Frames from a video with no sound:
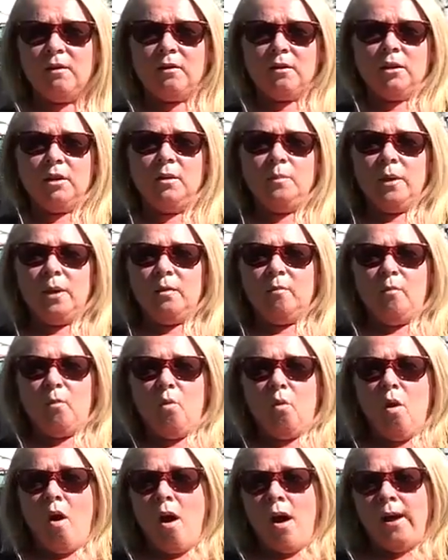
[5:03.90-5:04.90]
a little bit
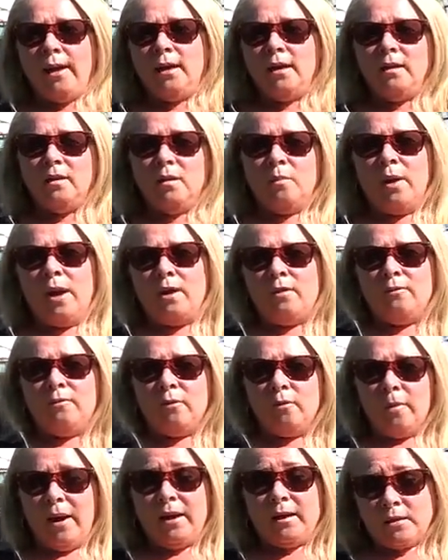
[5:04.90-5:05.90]
more height in the back
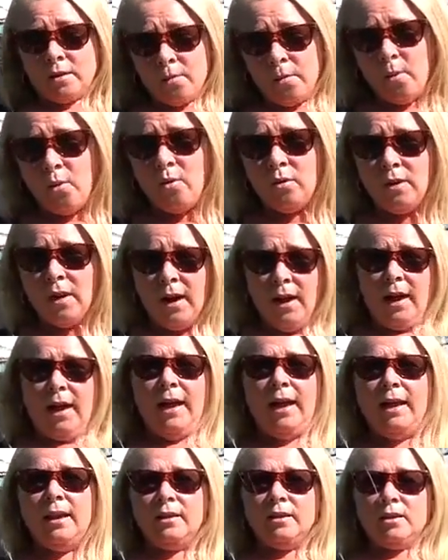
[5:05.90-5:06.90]
for back support,
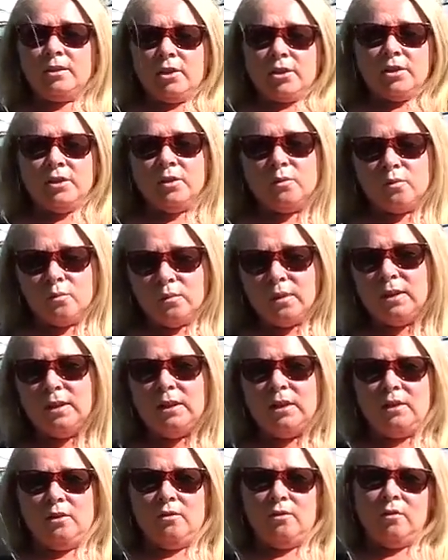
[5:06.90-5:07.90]
and just a
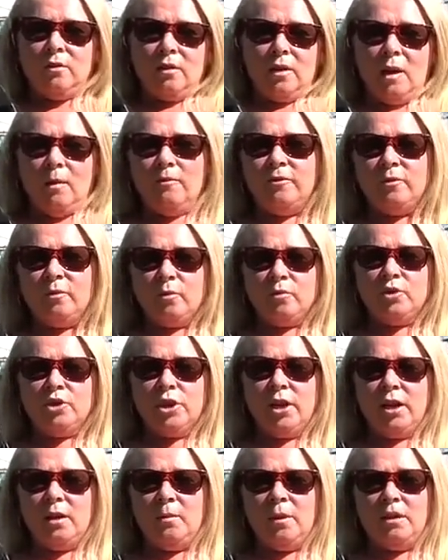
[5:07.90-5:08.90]
really good comfortable
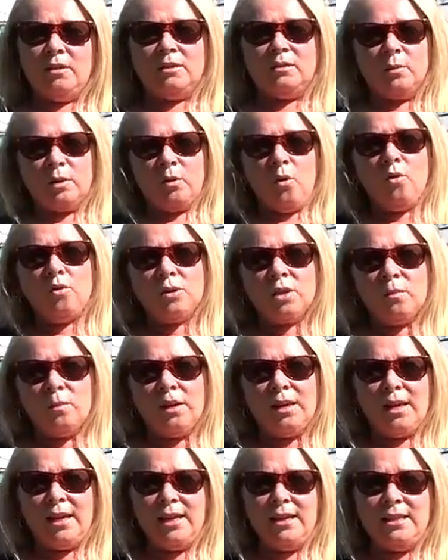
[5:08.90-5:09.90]
chair, because it would also
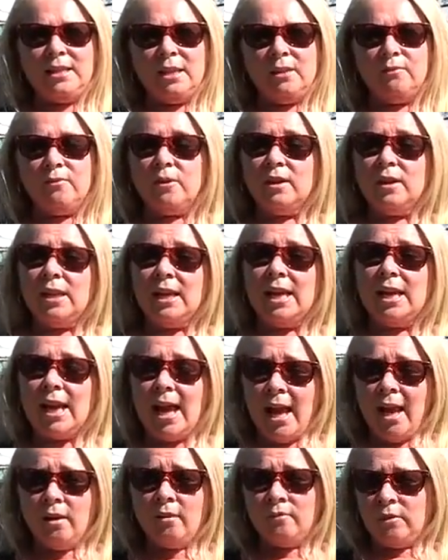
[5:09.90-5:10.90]
be easier for you to get
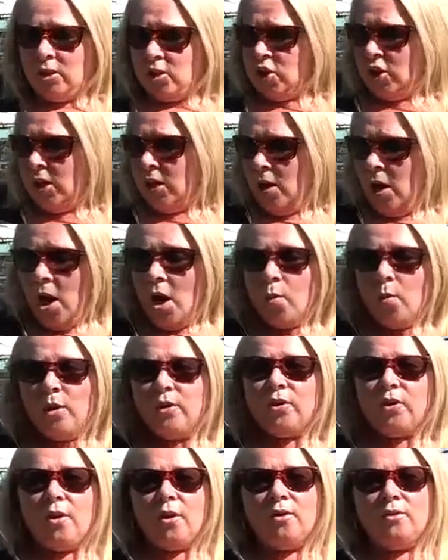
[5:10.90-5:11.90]
out of the chair
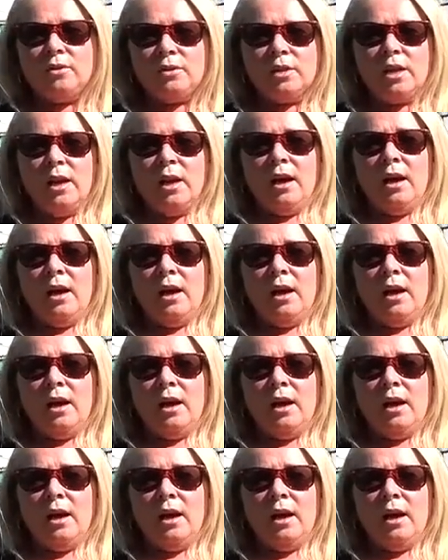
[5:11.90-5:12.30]
with those